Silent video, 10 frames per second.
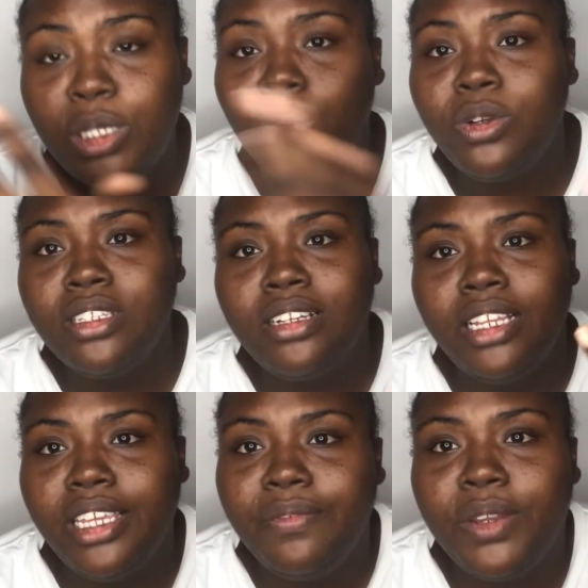it
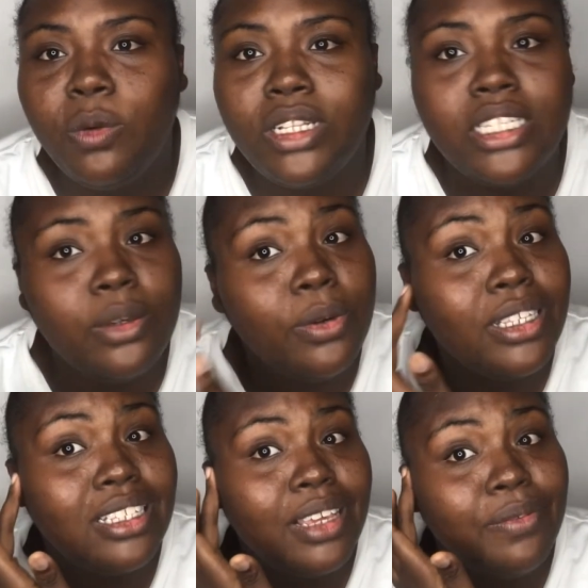wasn't giving what it
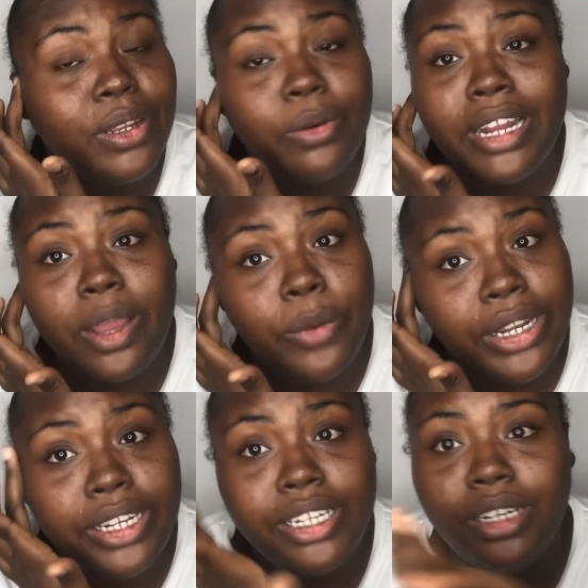was giving when I
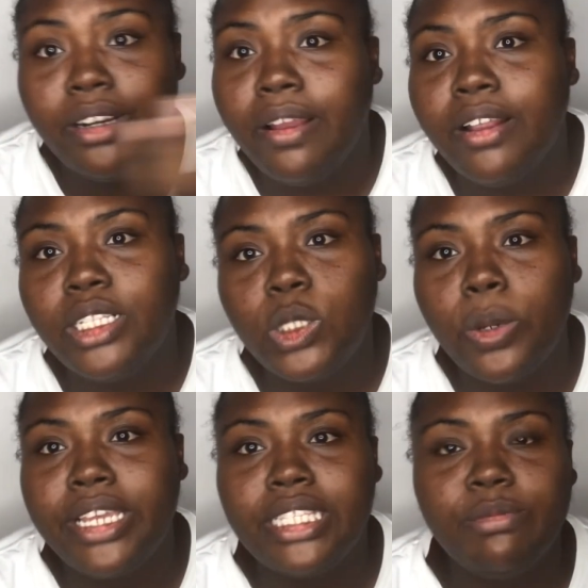went there
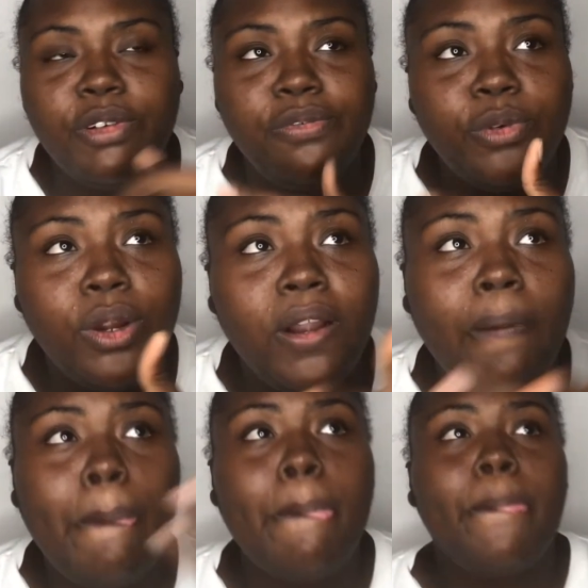twice before.
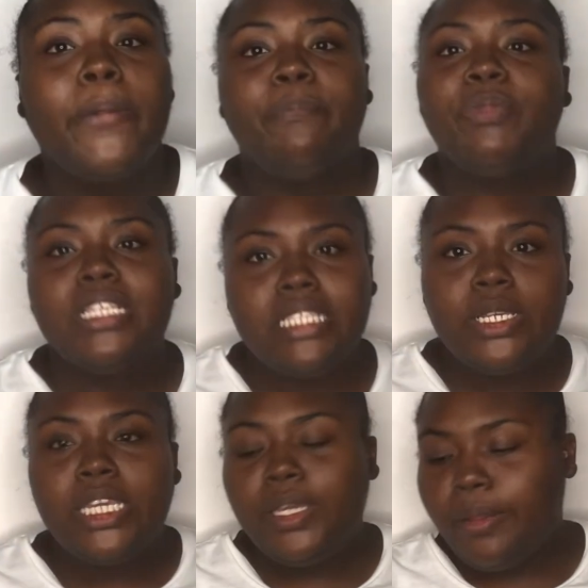So
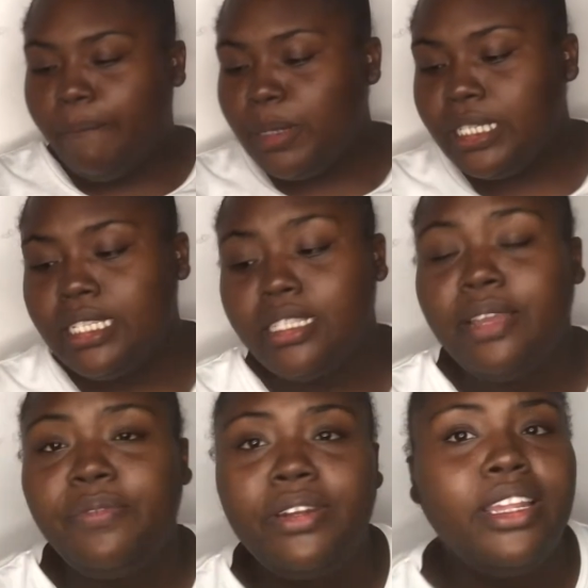yeah, but it's
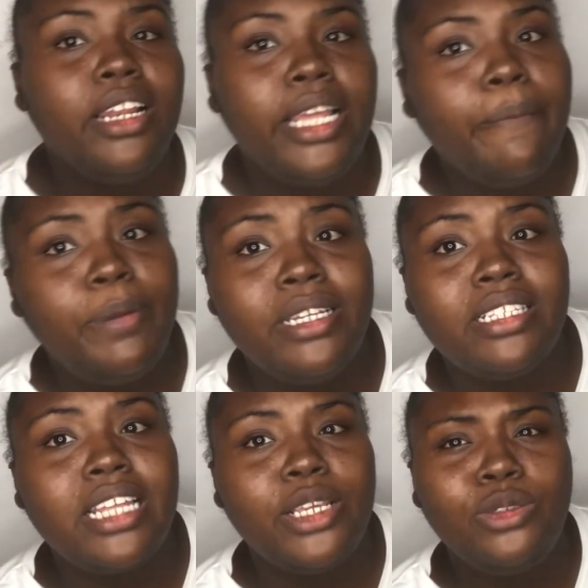definitely a place
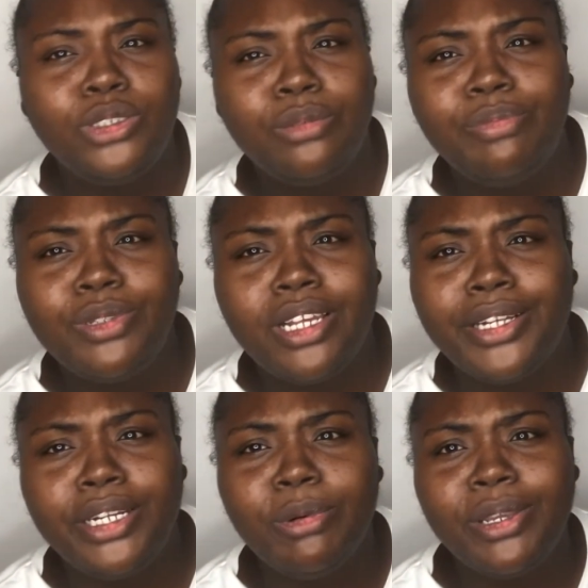that you should put on
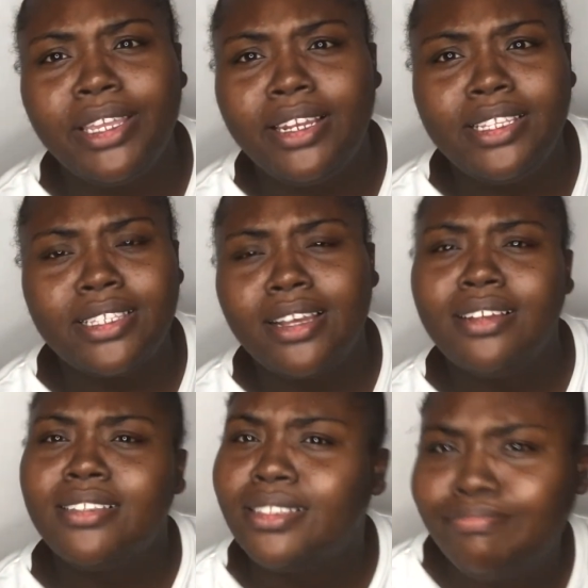your bucket list,
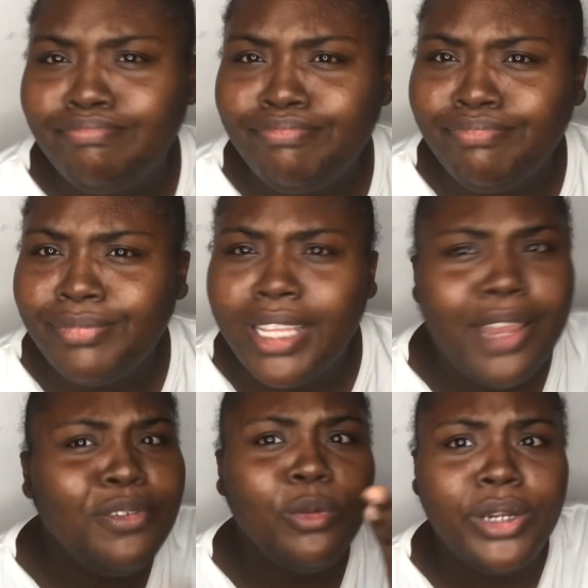because
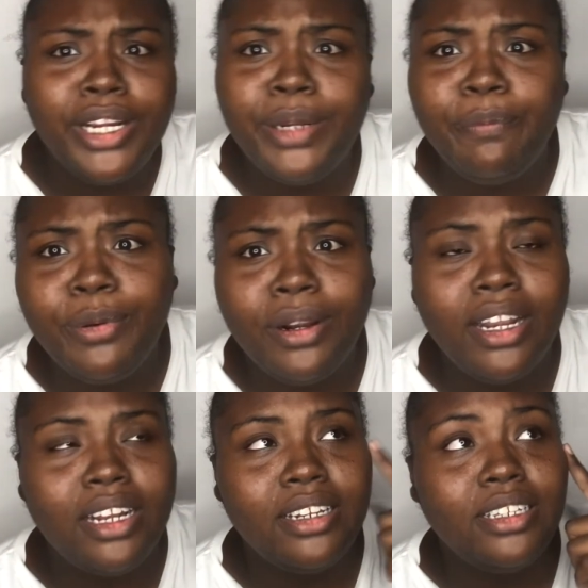everywhere in
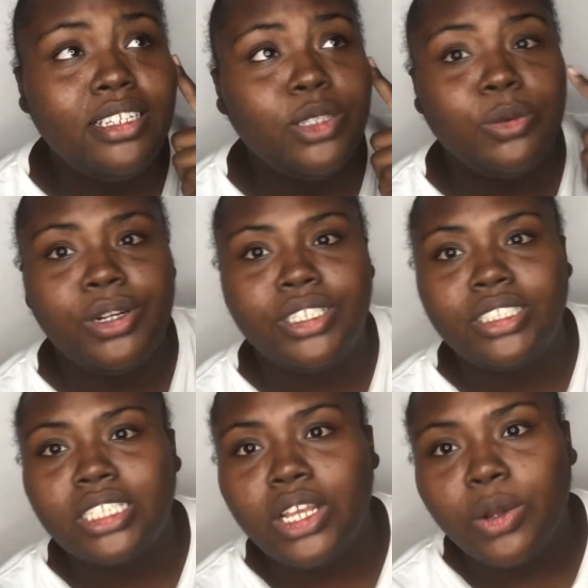Portland is
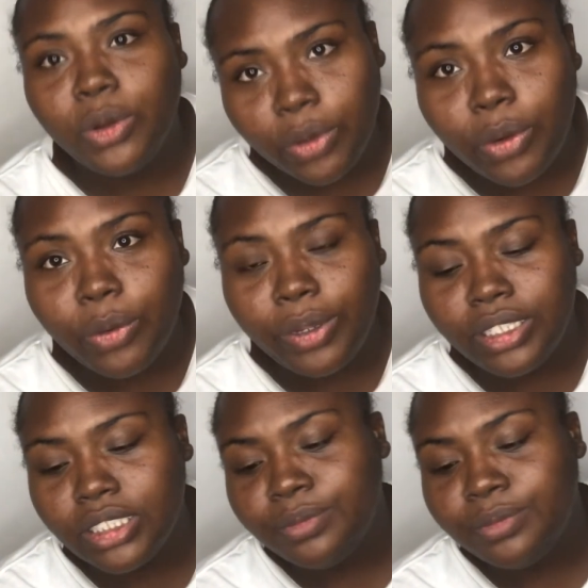worth going.